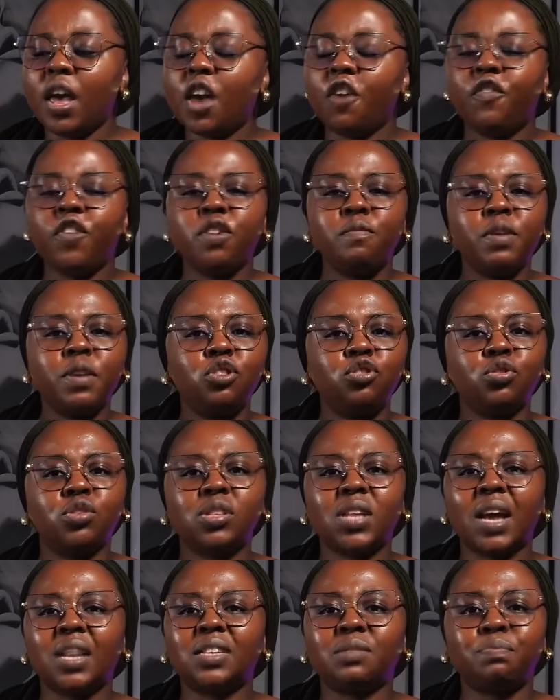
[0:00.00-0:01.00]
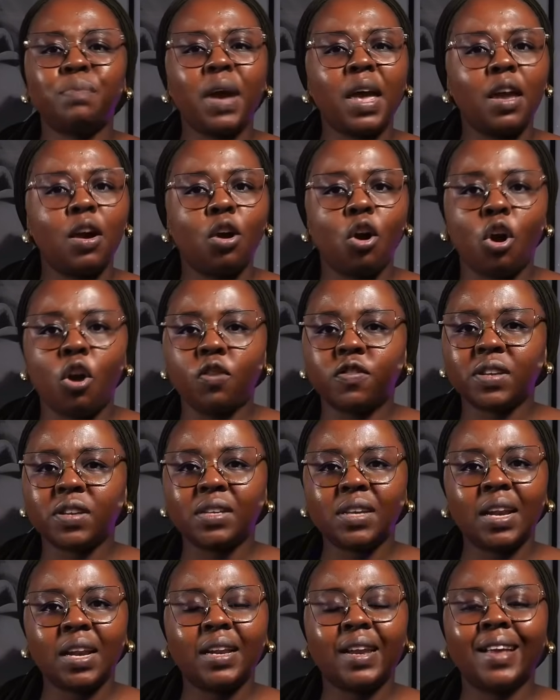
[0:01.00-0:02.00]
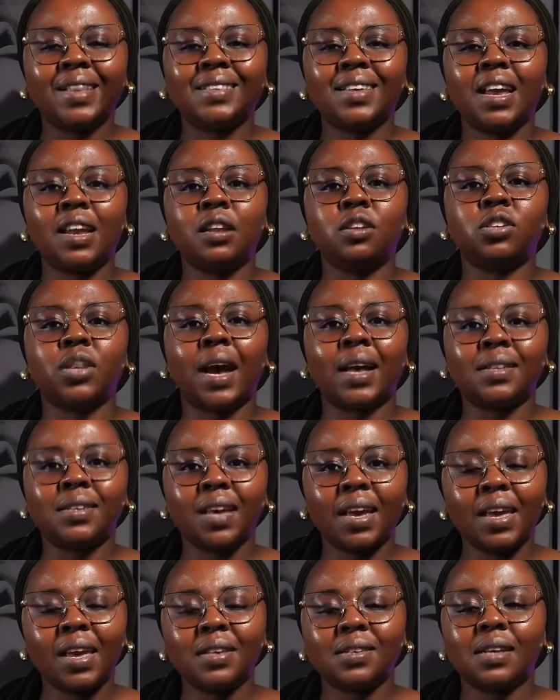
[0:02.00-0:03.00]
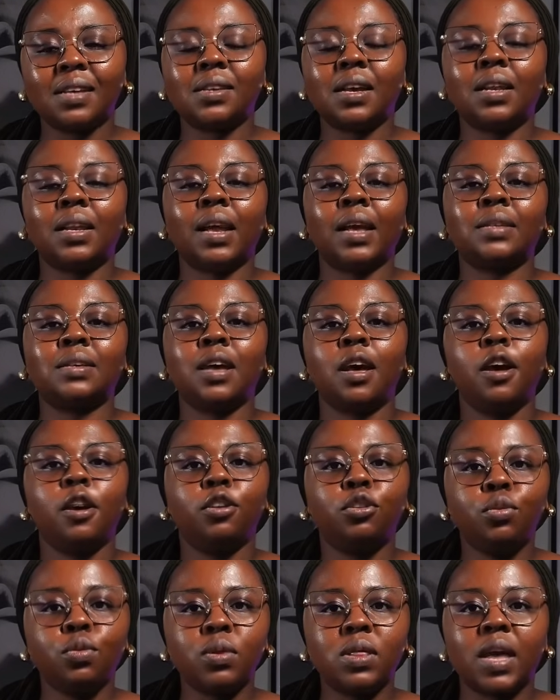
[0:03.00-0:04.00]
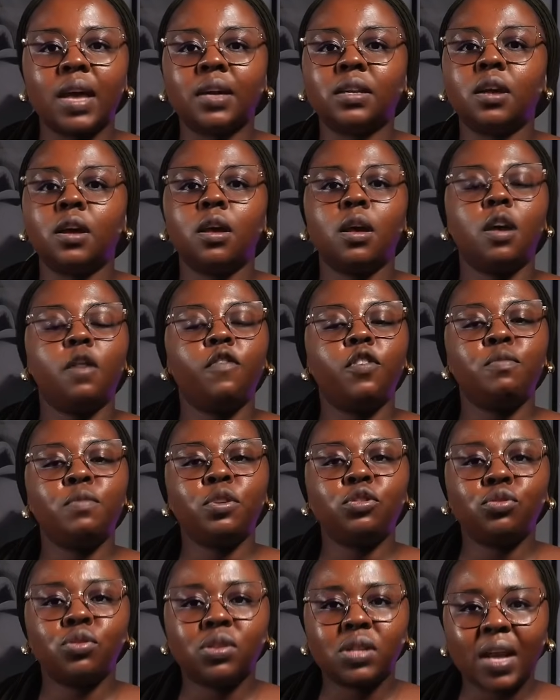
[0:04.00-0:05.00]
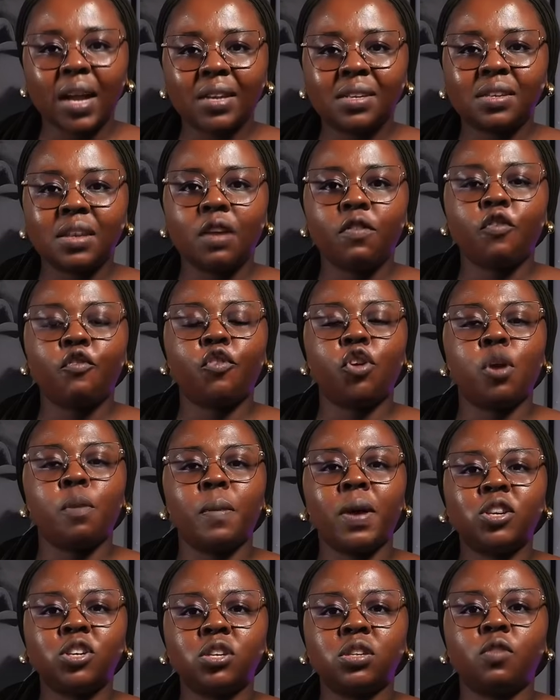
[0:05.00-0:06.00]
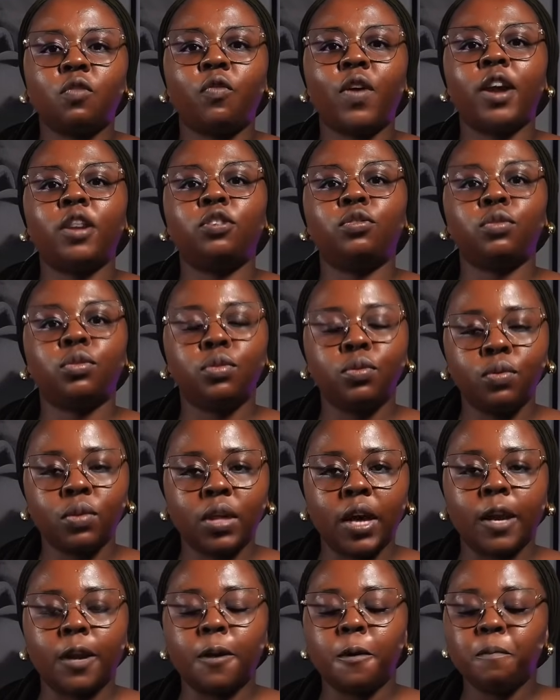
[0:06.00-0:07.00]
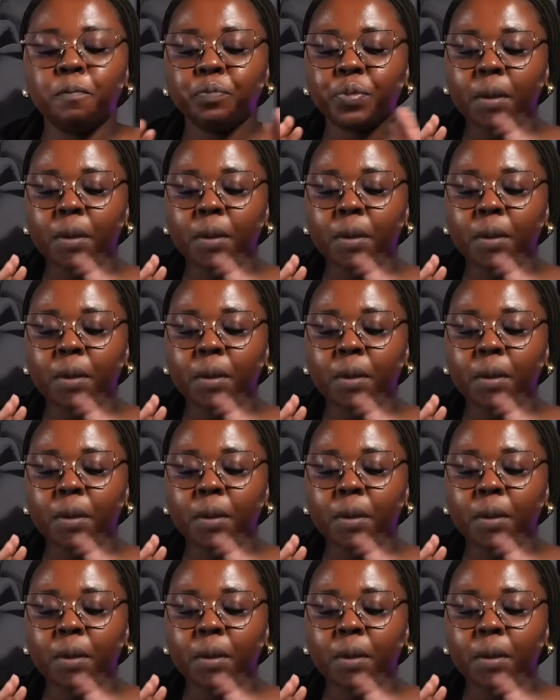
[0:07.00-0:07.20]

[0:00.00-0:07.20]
If it means you start paying off certain debts and attacking certain debts, do that. If it means you start saving for emergency fund, you do that.